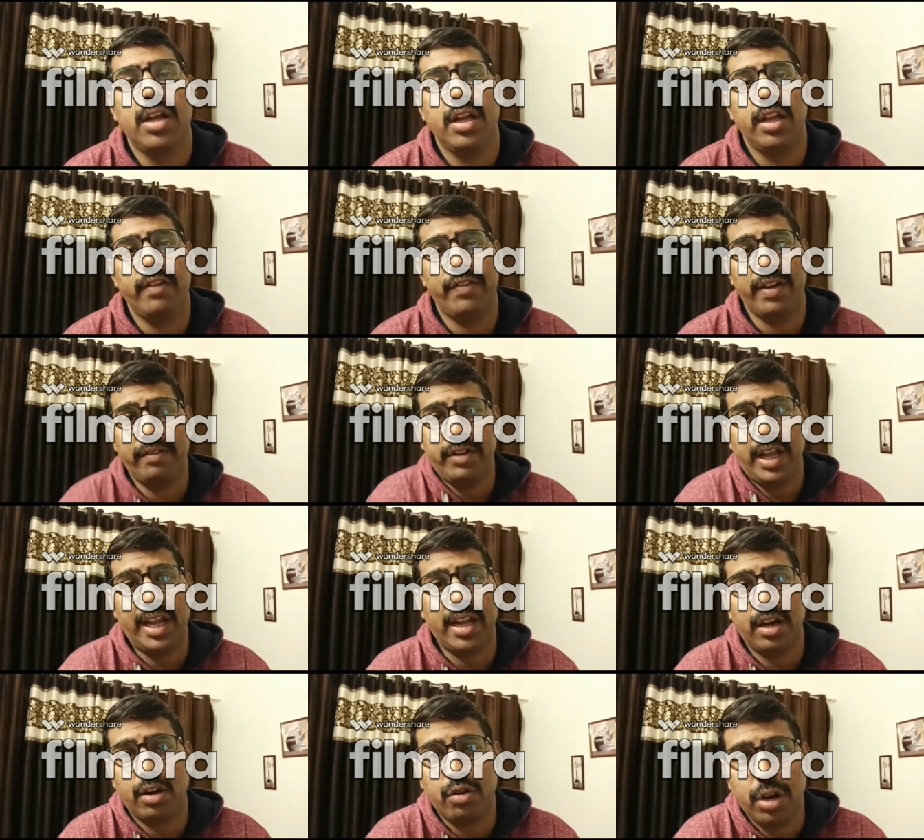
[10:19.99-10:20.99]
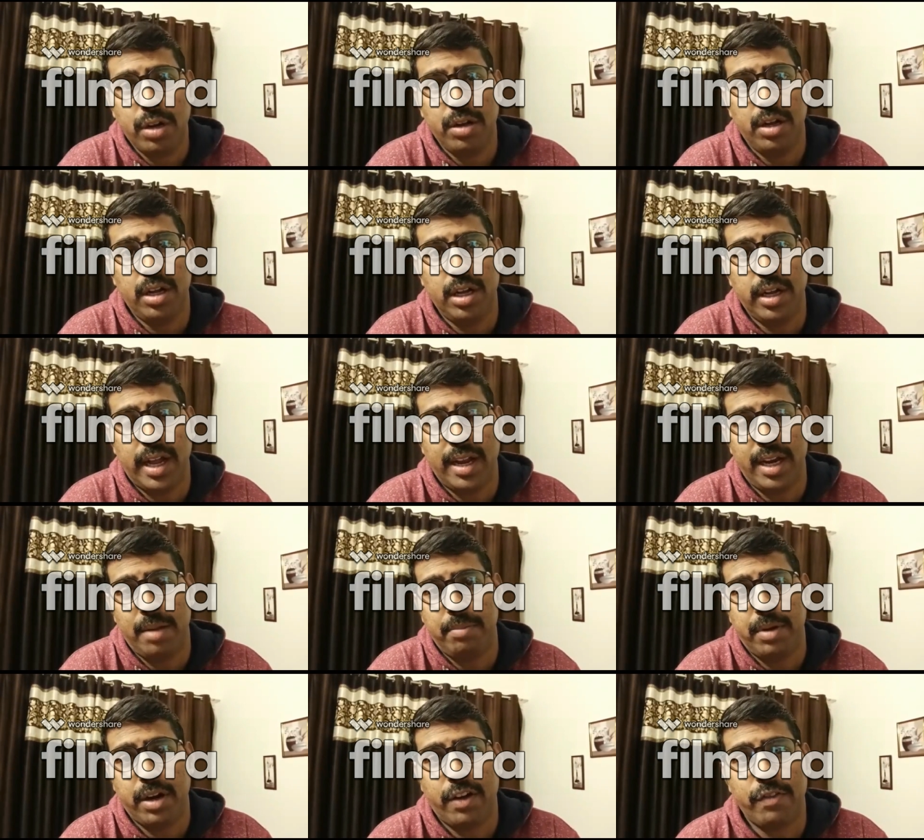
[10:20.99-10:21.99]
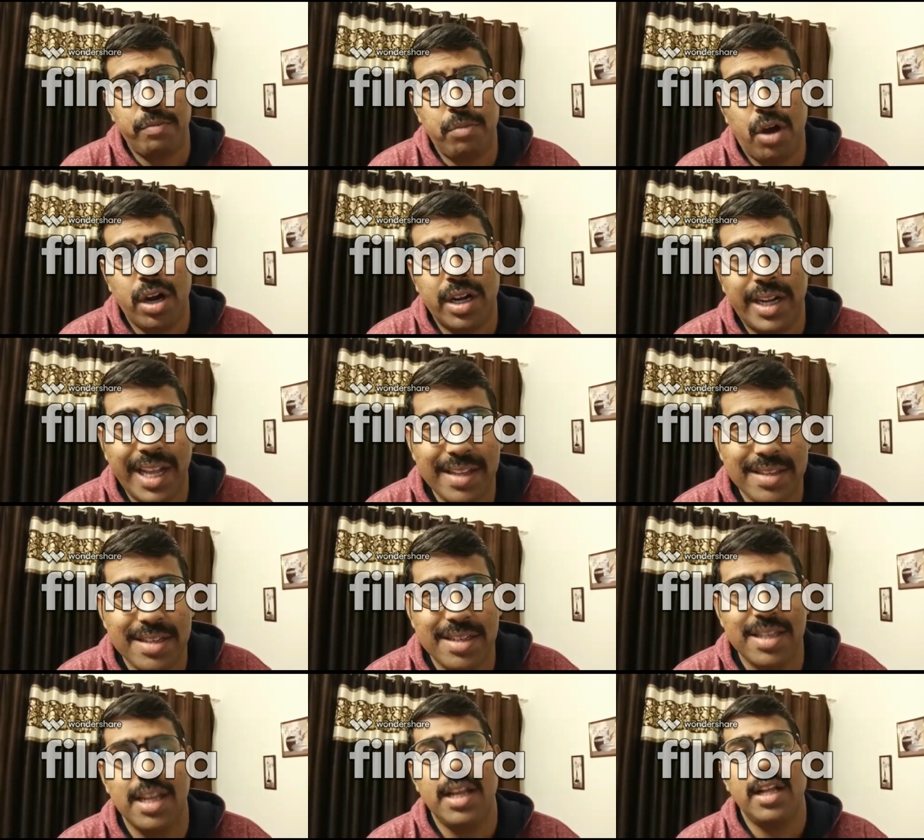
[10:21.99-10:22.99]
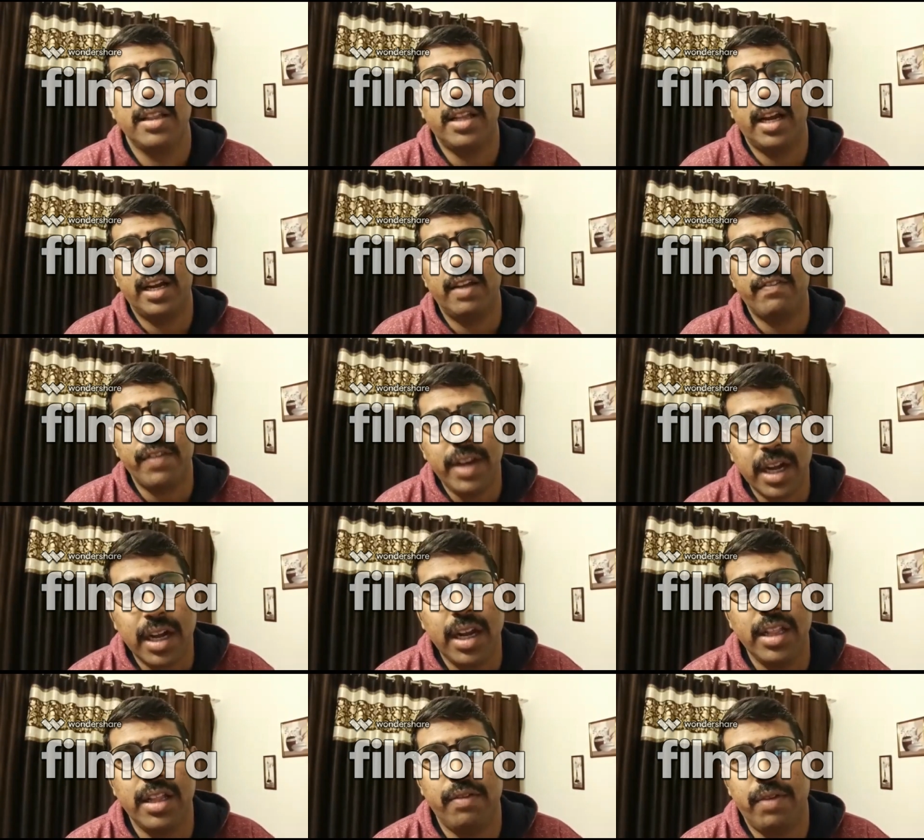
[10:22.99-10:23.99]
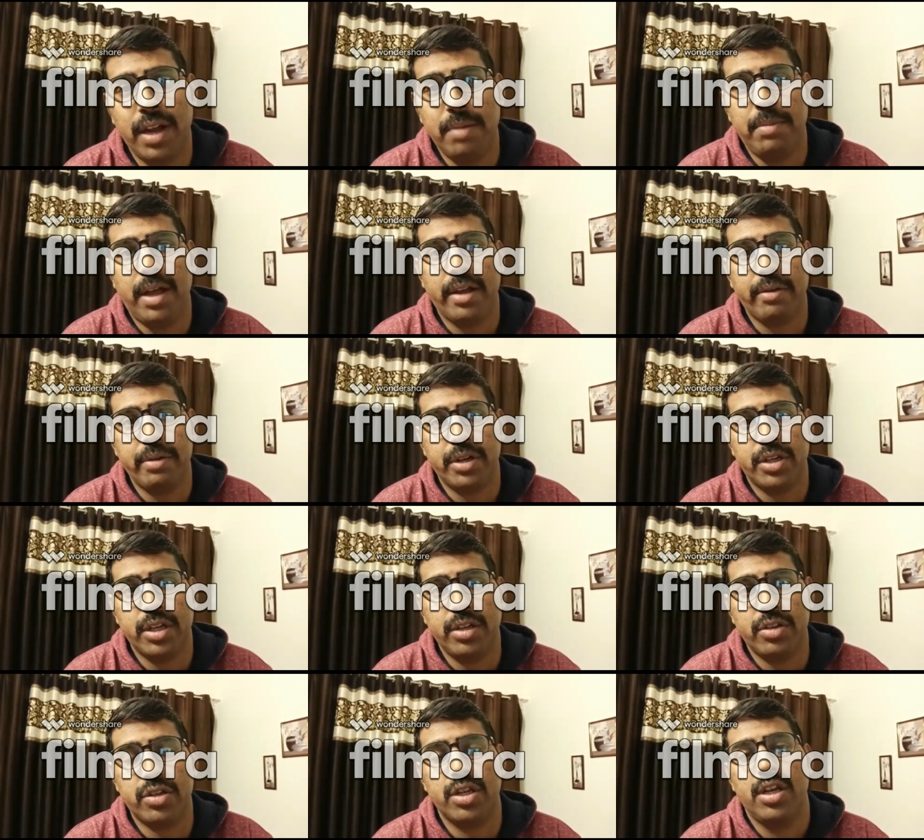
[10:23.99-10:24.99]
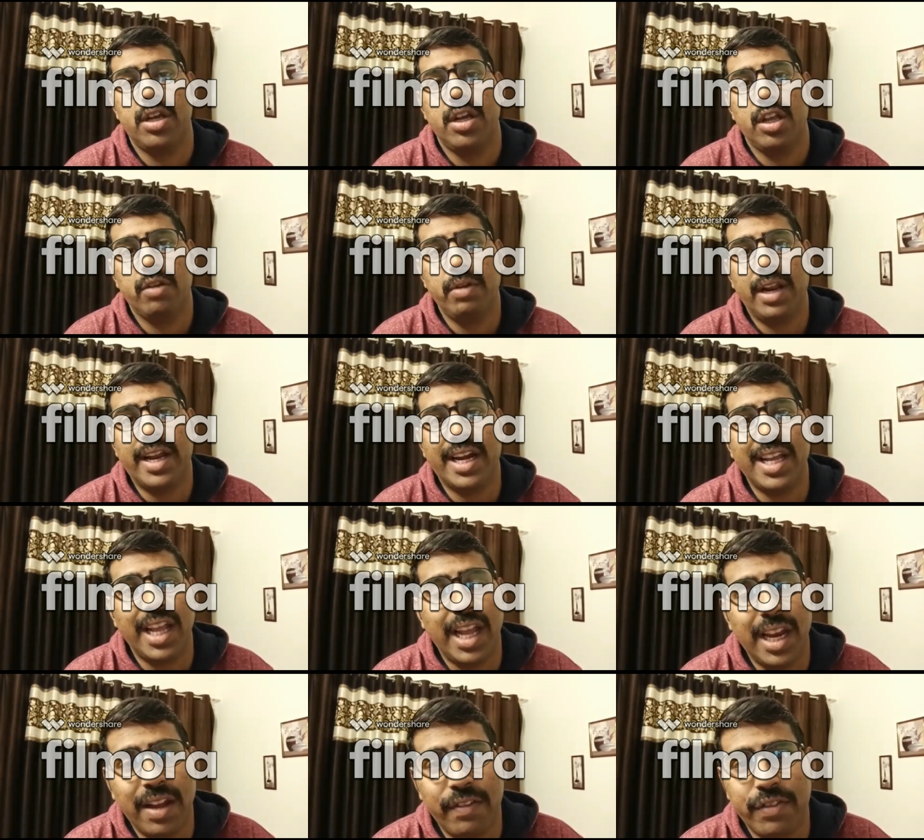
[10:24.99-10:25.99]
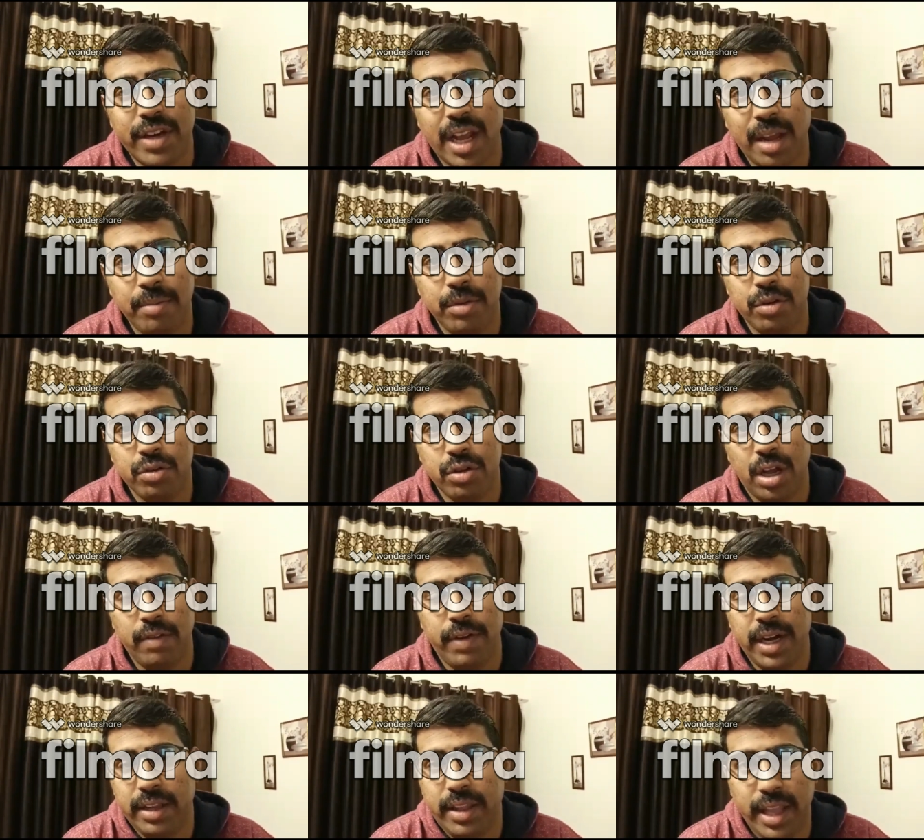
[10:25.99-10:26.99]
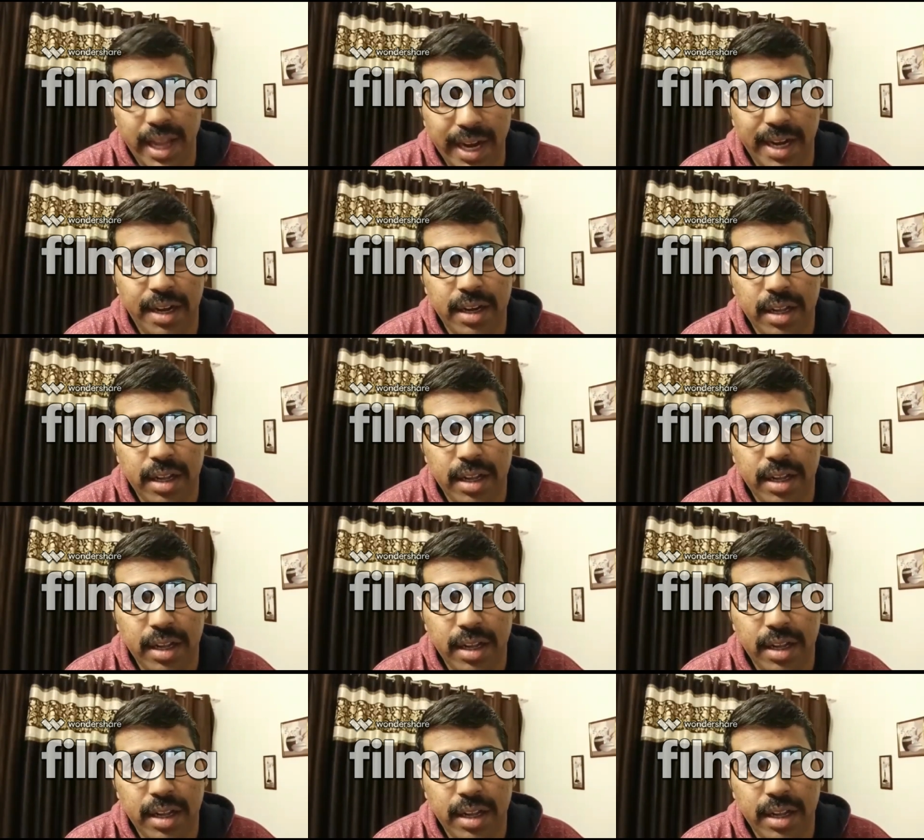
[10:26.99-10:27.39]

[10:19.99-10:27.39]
if you have taken good uh, number of mock tests, then definitely the one mark questions you will get enough time to solve at the end